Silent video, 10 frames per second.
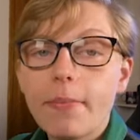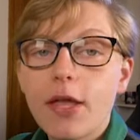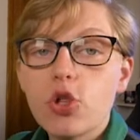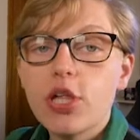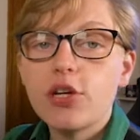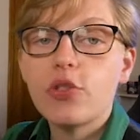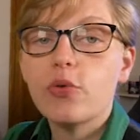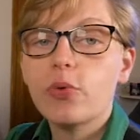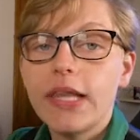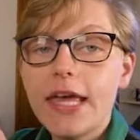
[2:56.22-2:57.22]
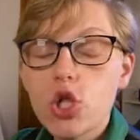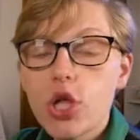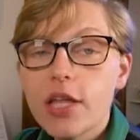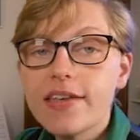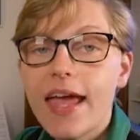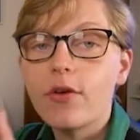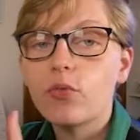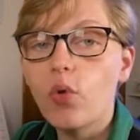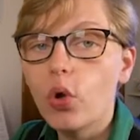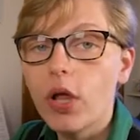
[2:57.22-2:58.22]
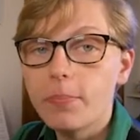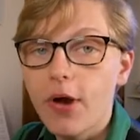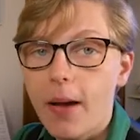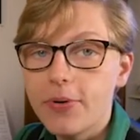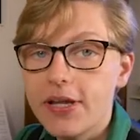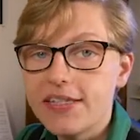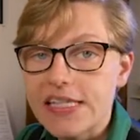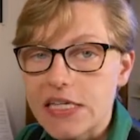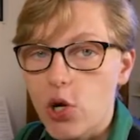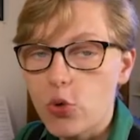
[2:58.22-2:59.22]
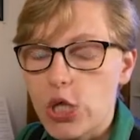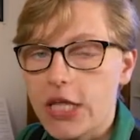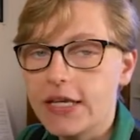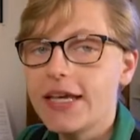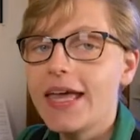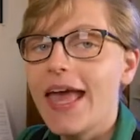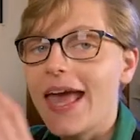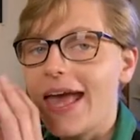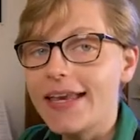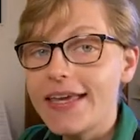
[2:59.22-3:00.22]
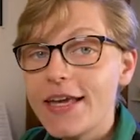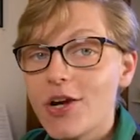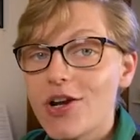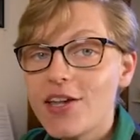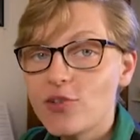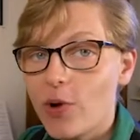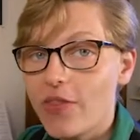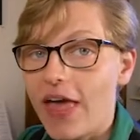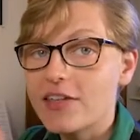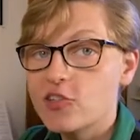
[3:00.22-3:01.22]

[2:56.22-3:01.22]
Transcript: mentioned the relation and roll-up properties in Notion, and here is where that